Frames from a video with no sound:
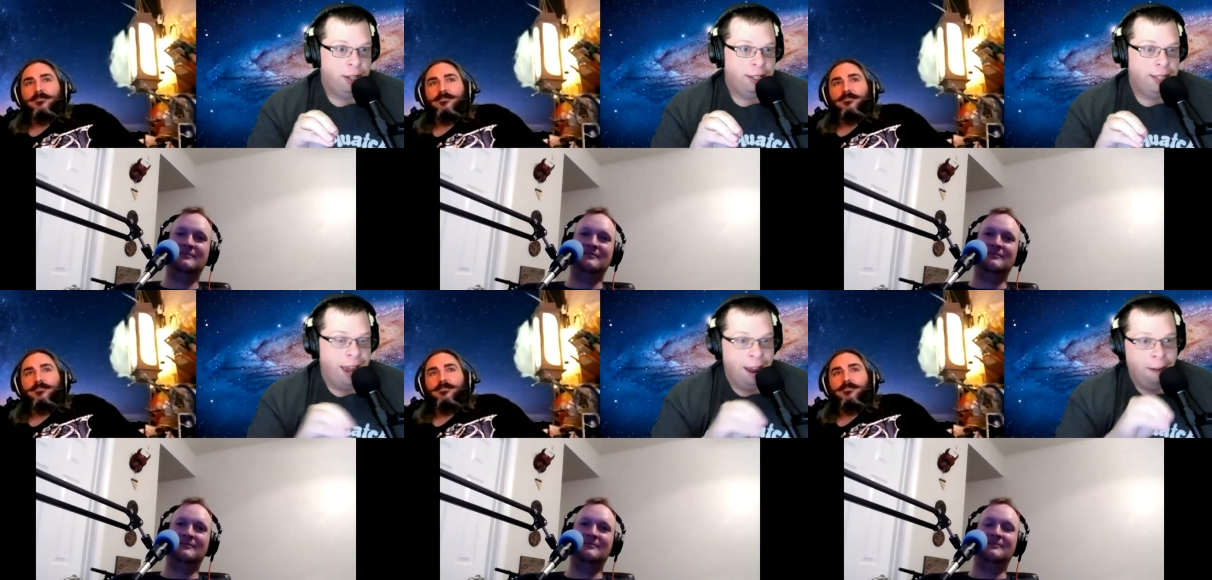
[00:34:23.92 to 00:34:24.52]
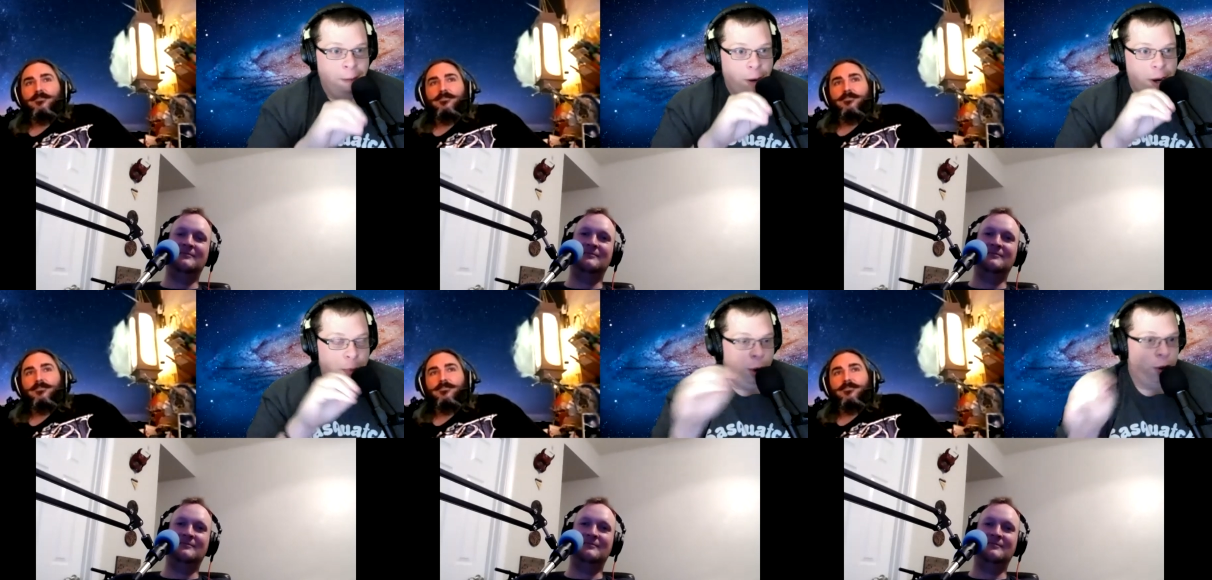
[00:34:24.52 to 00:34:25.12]
Speaker 1: to
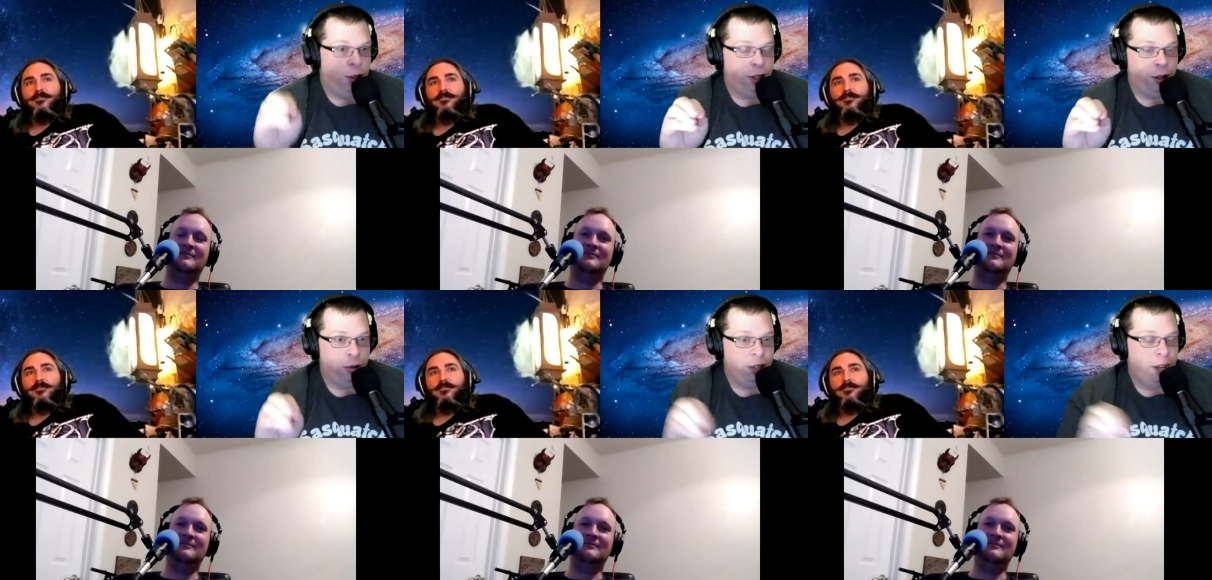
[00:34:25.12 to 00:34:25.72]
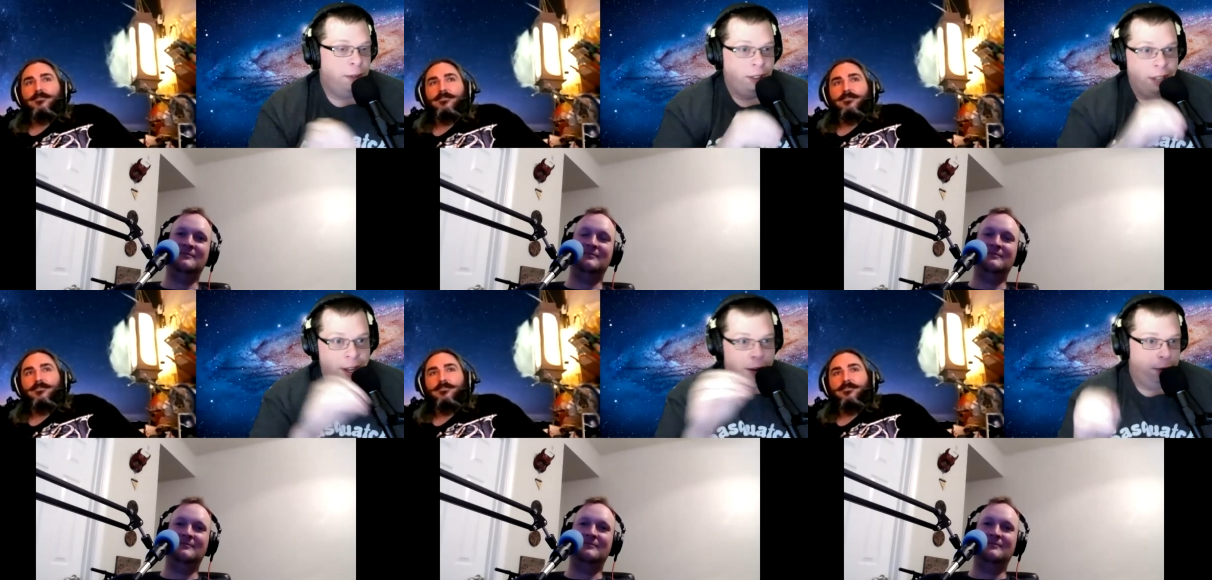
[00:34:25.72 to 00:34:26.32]
every person who's ever
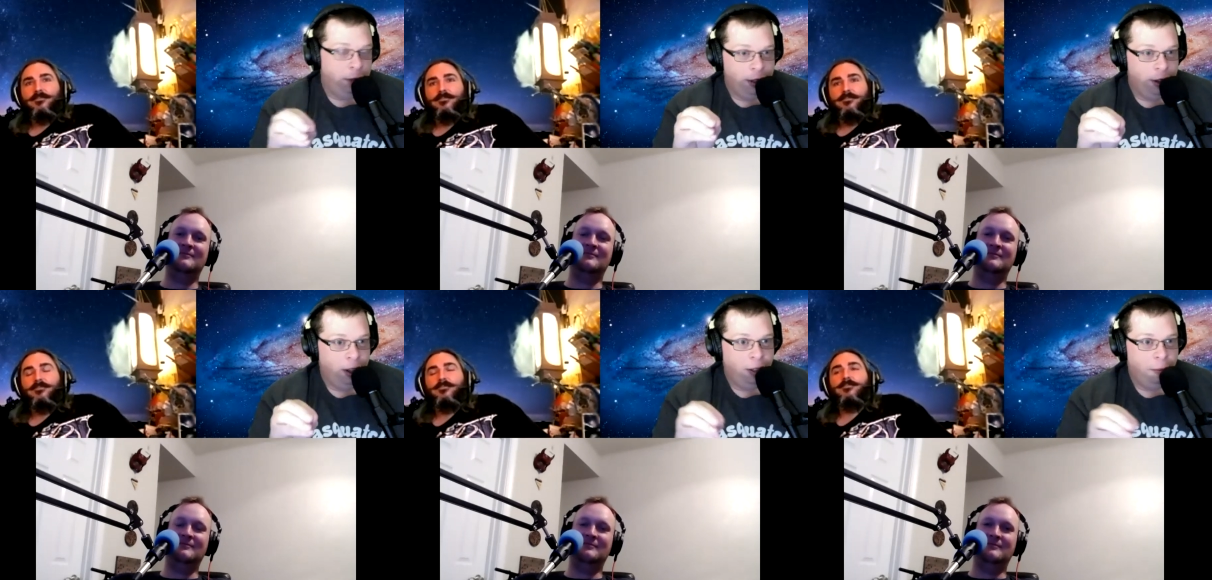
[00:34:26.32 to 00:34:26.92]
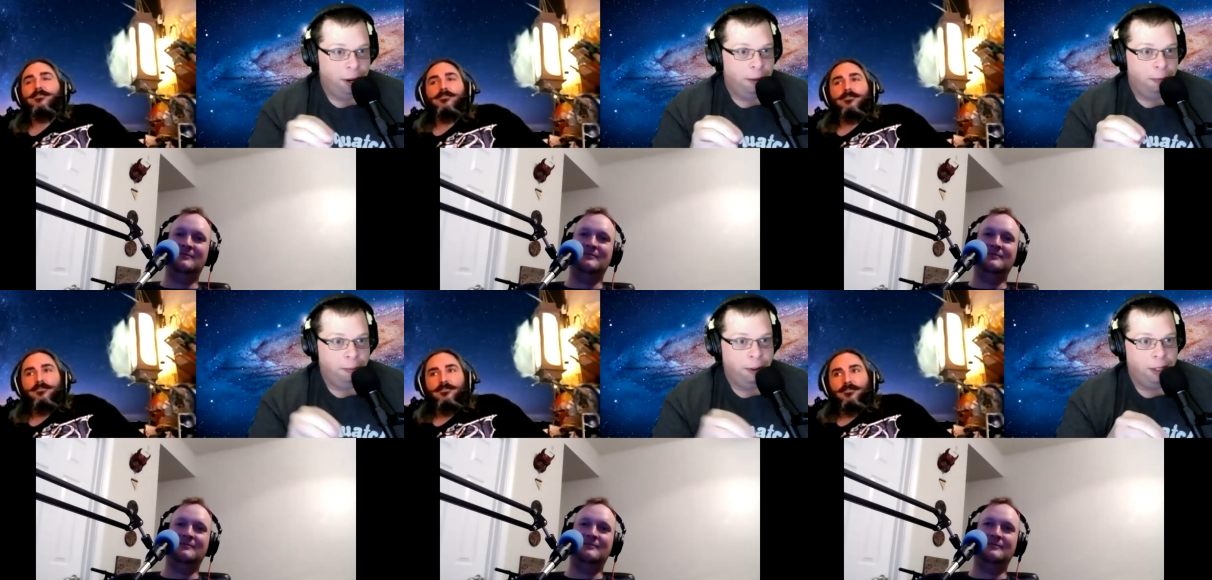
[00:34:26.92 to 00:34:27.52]
lived on the fa-
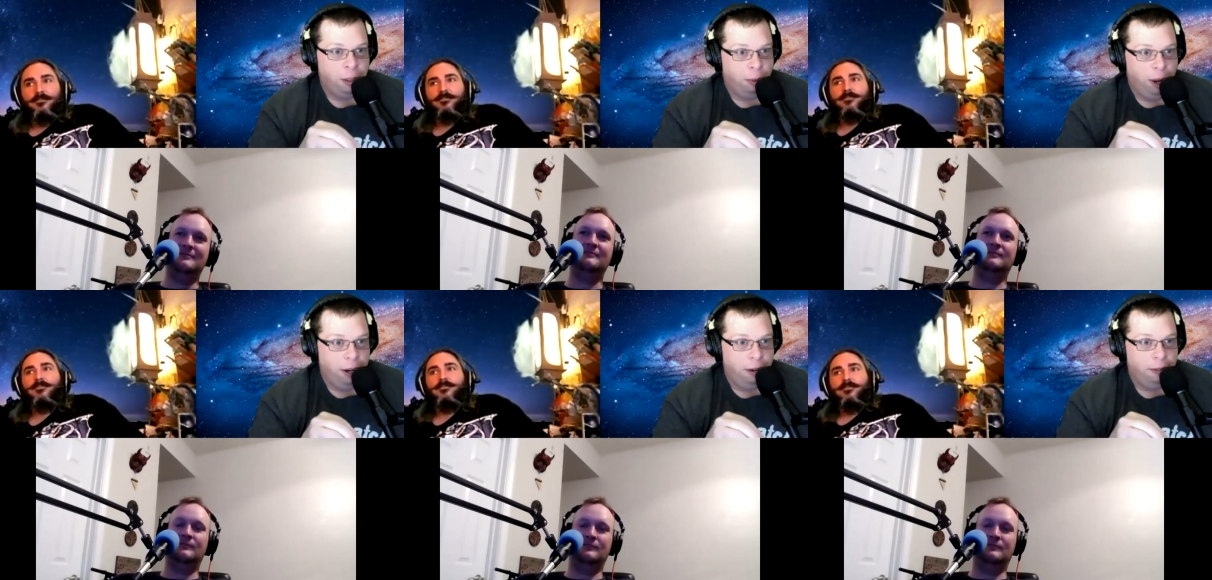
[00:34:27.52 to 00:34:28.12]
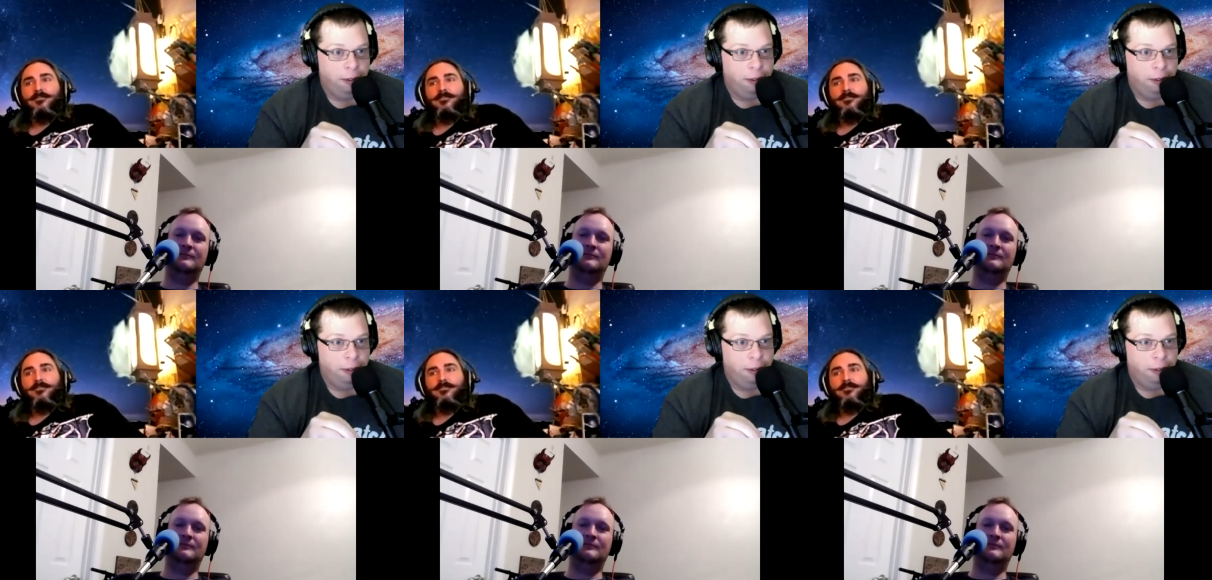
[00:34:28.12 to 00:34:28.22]
face of the planet.